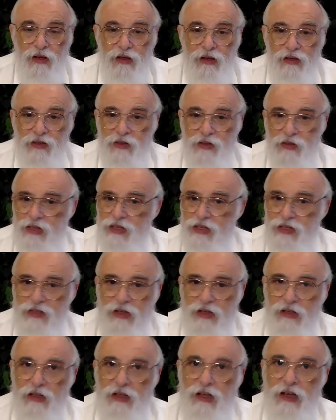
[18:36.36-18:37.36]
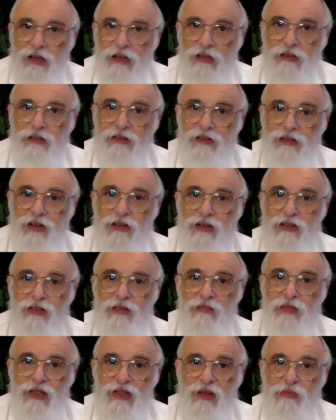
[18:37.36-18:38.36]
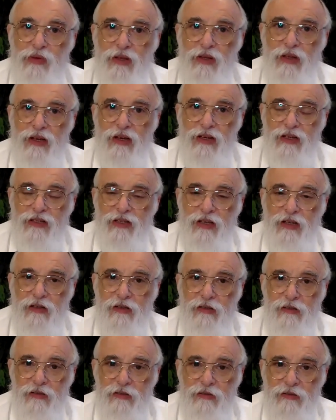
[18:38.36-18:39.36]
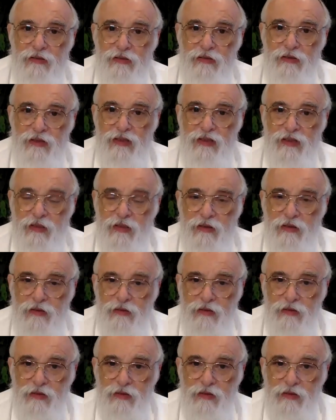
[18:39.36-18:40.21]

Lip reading: So this is not like Ratzon manipulating seichel, is it?